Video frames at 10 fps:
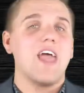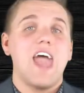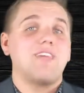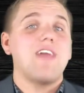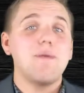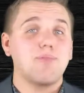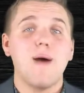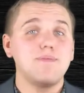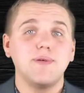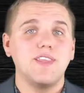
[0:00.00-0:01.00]
And if that
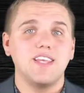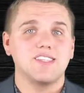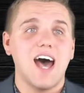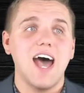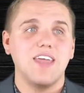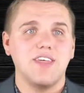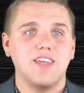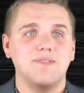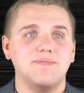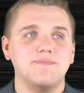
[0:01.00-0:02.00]
probability is high,
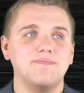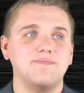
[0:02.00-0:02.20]
then